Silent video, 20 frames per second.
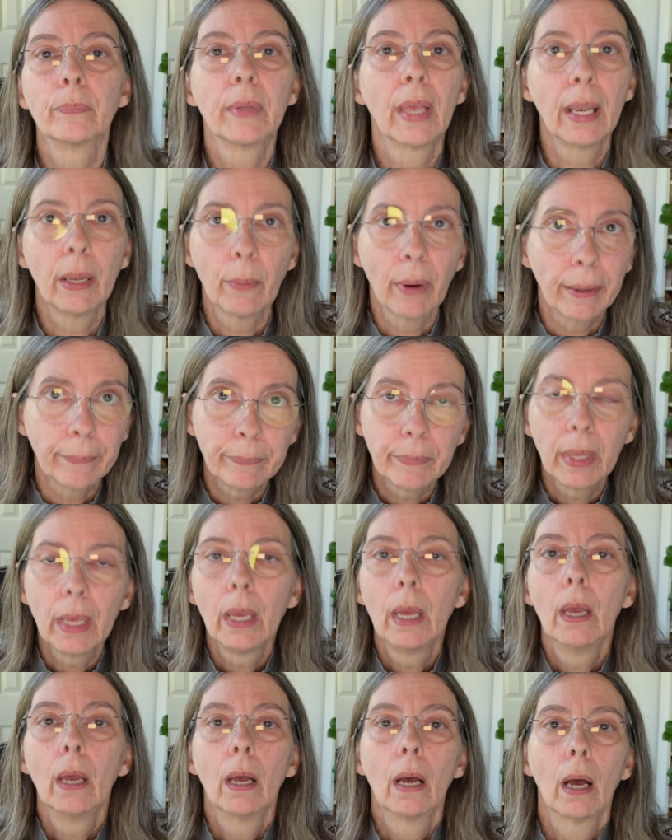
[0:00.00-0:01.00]
Anyway,
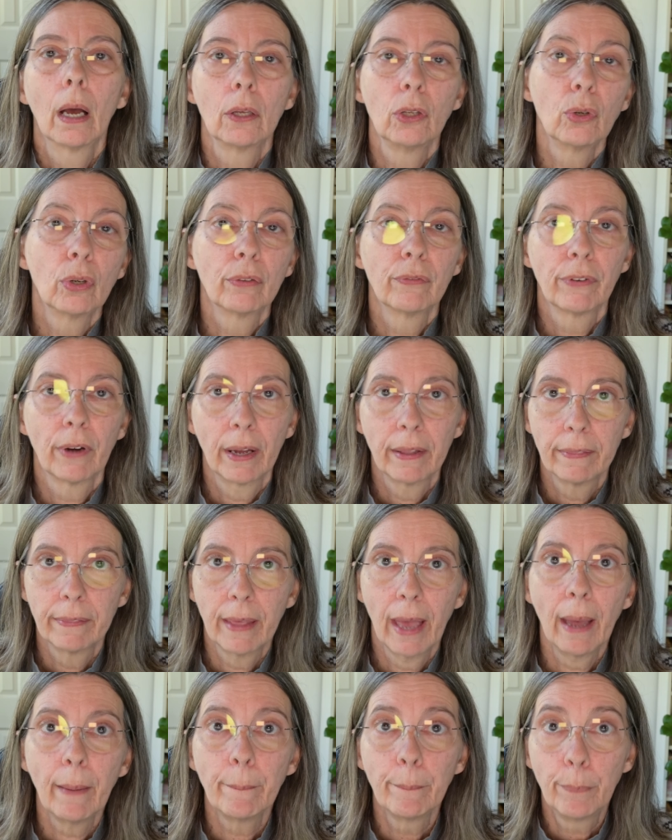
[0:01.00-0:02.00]
you can find
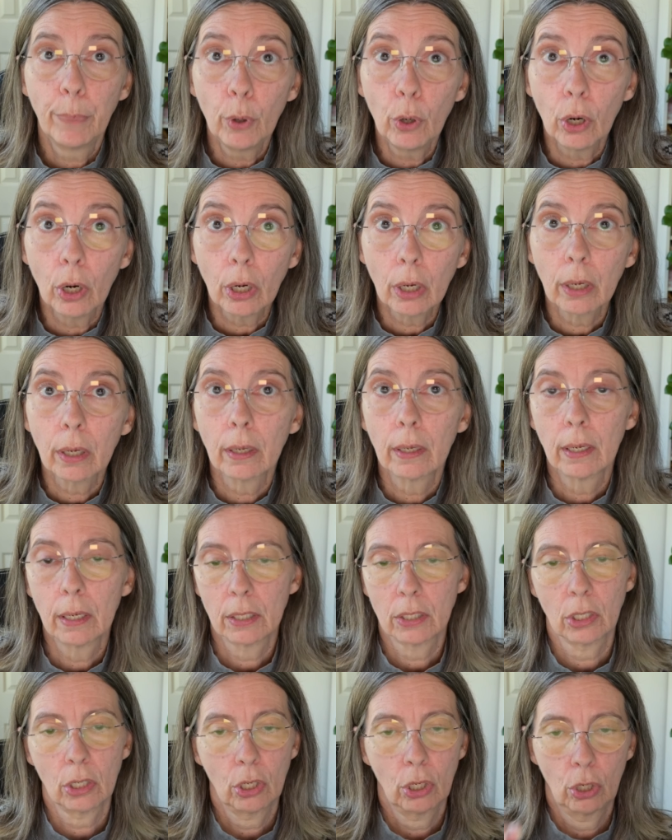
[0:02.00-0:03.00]
that book, and
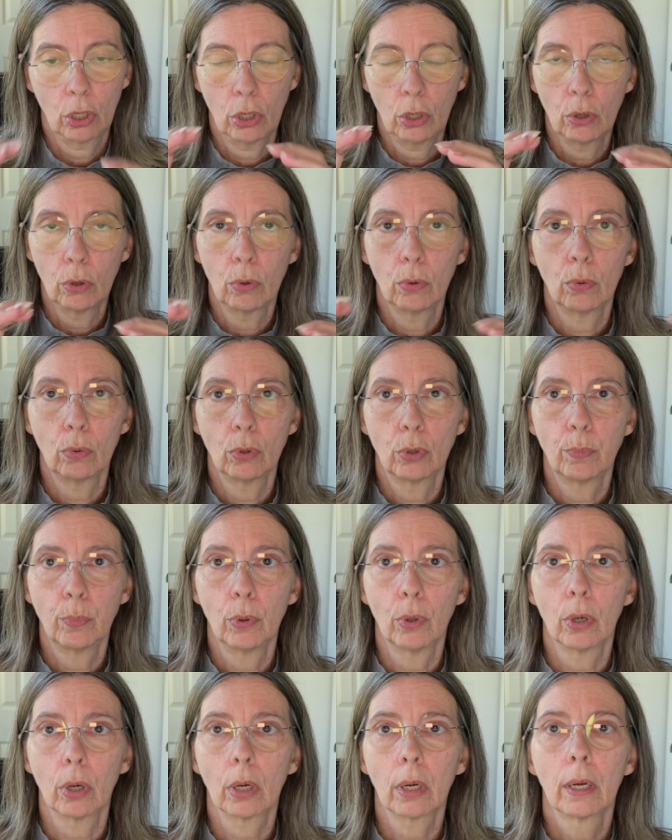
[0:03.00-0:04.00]
it's a huge
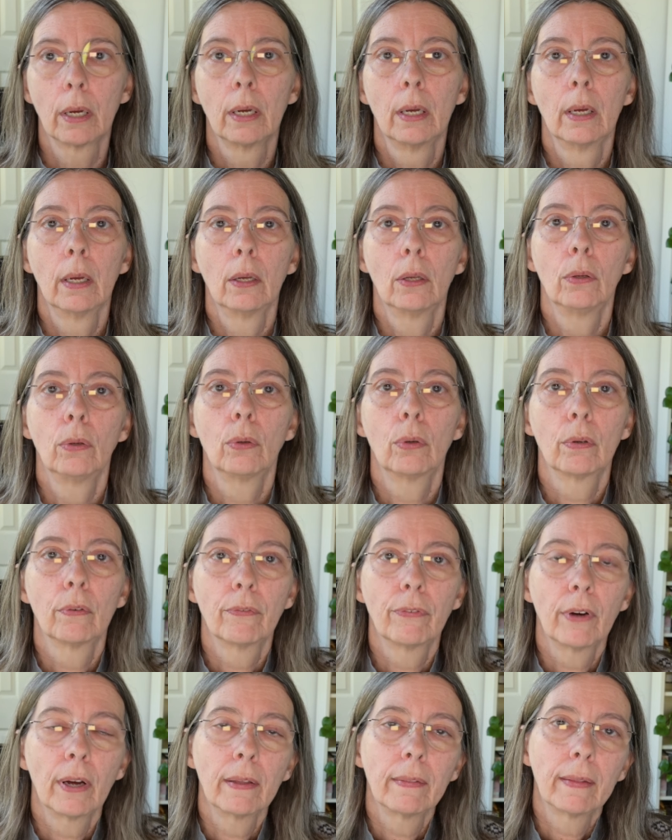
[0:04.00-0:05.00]
book. You can
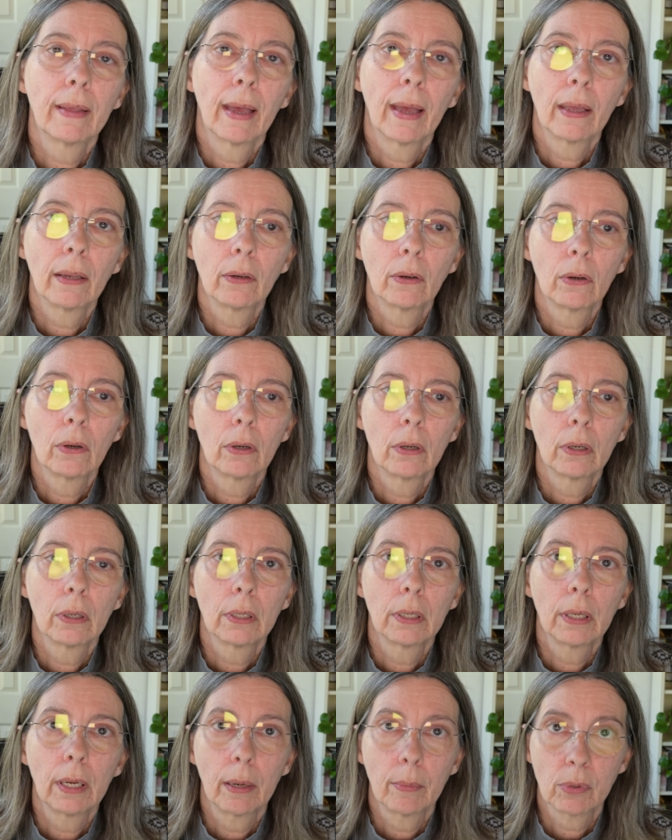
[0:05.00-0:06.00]
find that
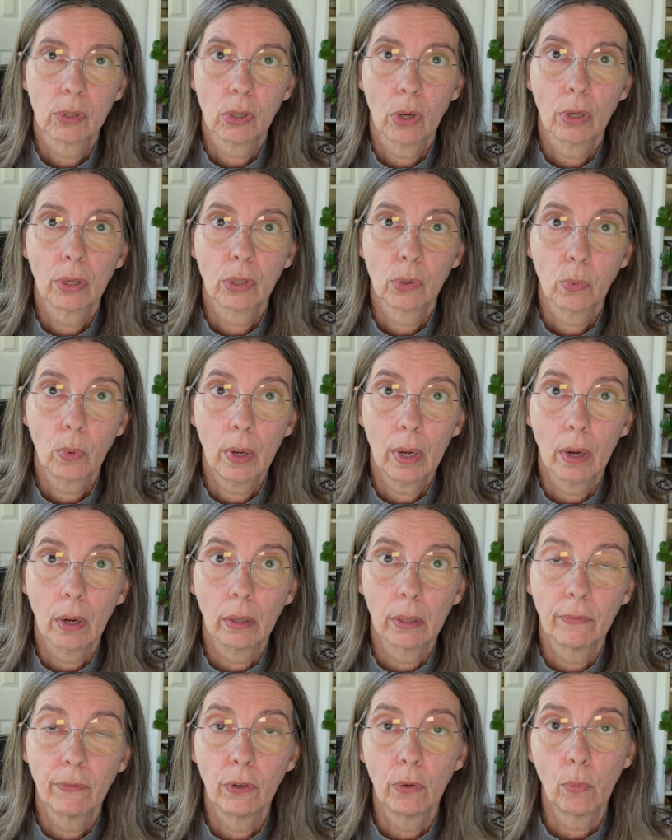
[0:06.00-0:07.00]
on Amazon as well
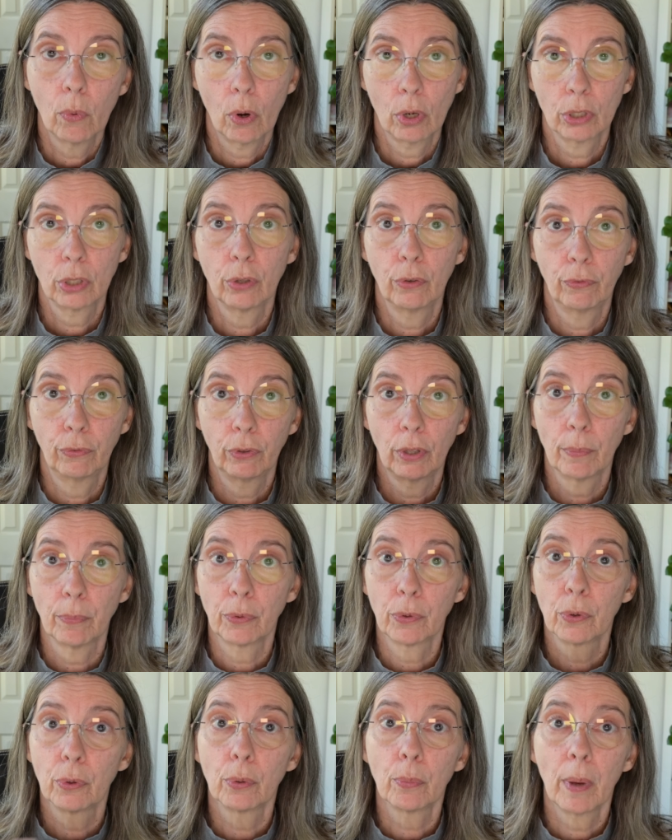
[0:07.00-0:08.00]
if you want to flip
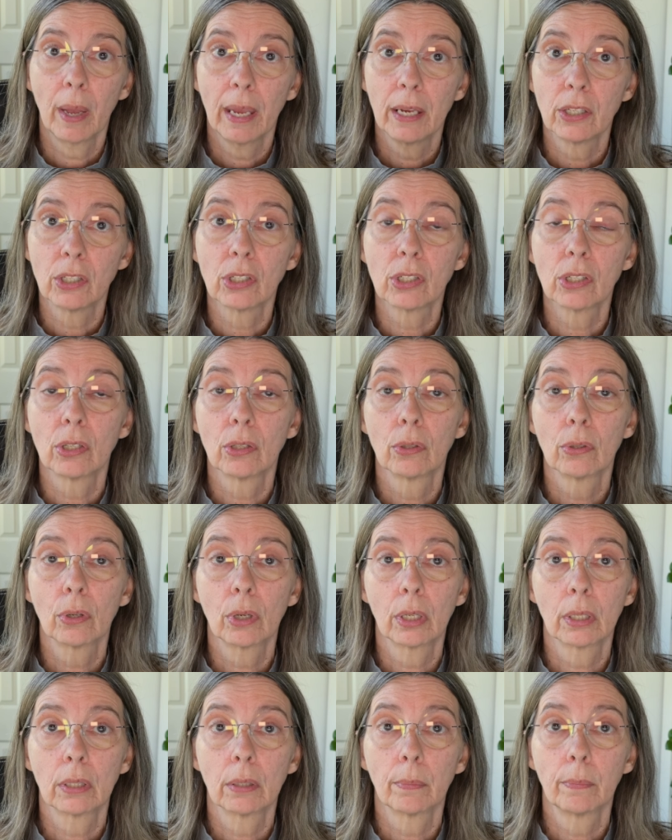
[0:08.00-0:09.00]
through the pages and look
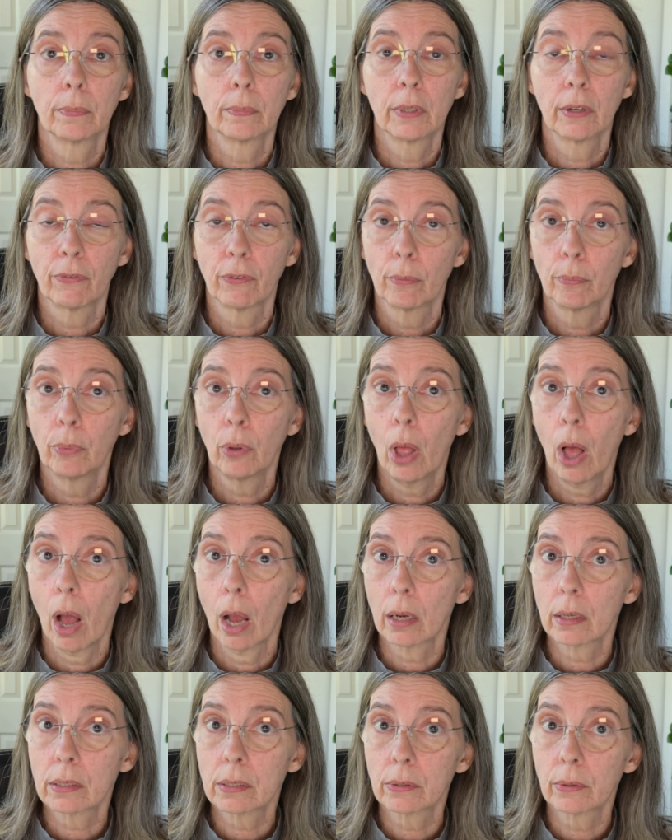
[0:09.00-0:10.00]
at the different
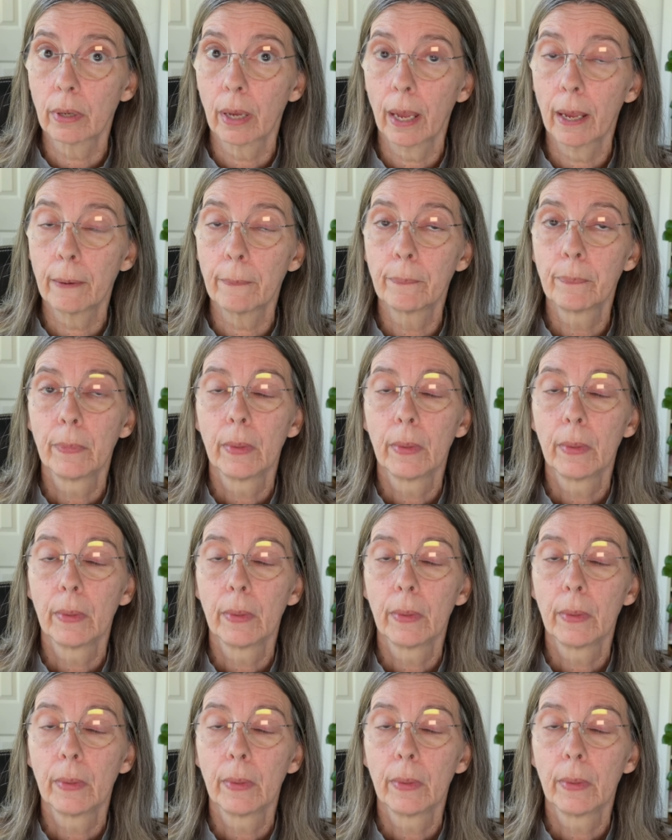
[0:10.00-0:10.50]
blocks, okay?